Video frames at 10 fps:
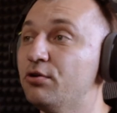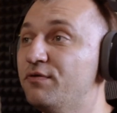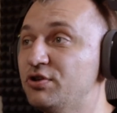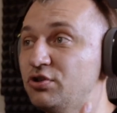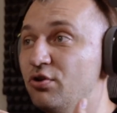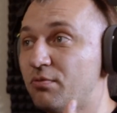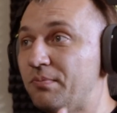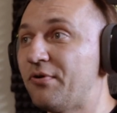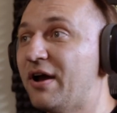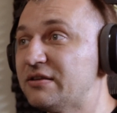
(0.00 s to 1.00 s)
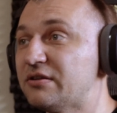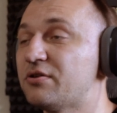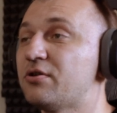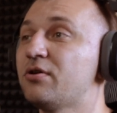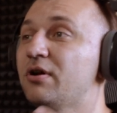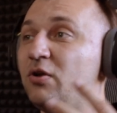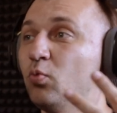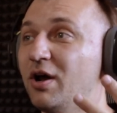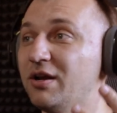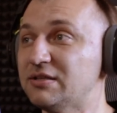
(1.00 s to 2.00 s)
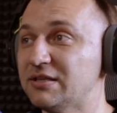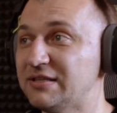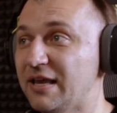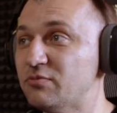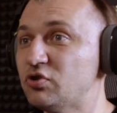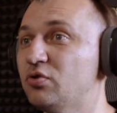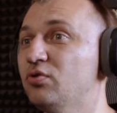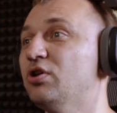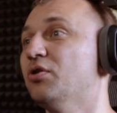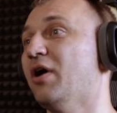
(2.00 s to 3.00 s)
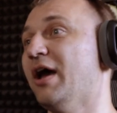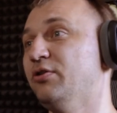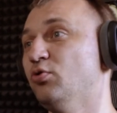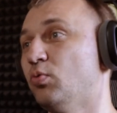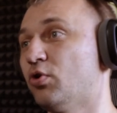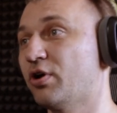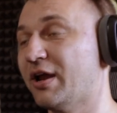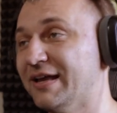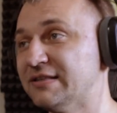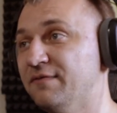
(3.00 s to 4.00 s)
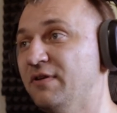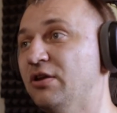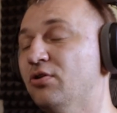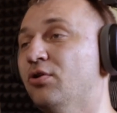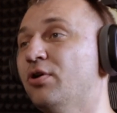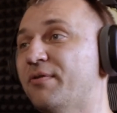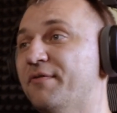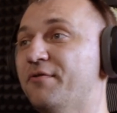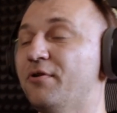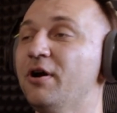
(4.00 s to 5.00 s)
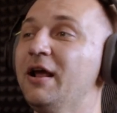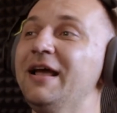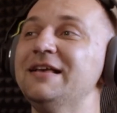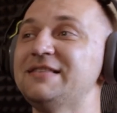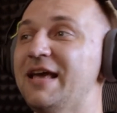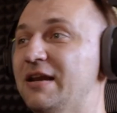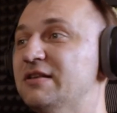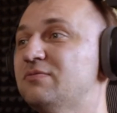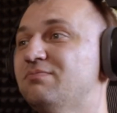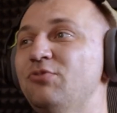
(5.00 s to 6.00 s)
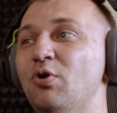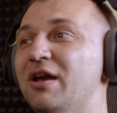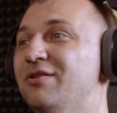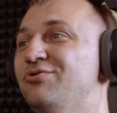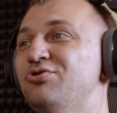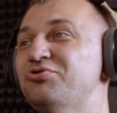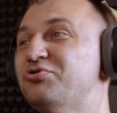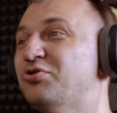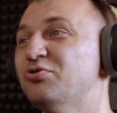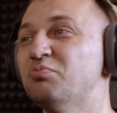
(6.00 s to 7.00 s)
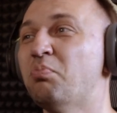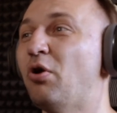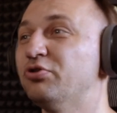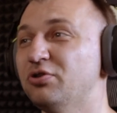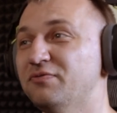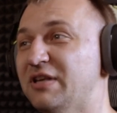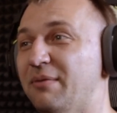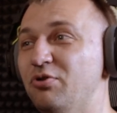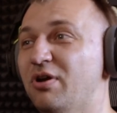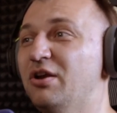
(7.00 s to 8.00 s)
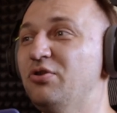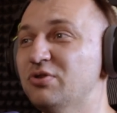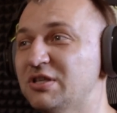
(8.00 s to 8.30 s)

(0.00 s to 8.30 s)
with your brother in one and the same studio, and you work as a videographer. Then you can choose both of them. You can use